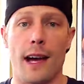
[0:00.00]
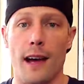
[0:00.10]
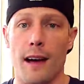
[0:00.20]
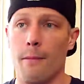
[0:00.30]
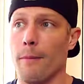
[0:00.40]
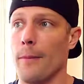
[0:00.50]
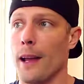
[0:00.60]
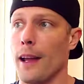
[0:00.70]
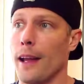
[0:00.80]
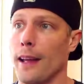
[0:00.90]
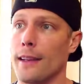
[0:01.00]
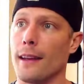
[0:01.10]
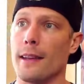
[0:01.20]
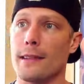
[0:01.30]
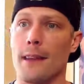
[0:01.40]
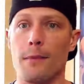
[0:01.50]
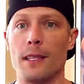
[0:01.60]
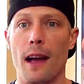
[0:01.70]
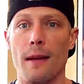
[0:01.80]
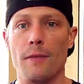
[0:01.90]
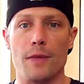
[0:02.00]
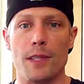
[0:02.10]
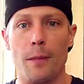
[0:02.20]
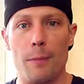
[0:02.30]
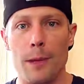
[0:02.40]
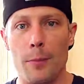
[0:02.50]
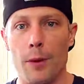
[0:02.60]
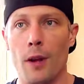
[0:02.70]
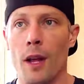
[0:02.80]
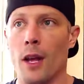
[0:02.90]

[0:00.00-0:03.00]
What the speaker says: and sometimes for some people,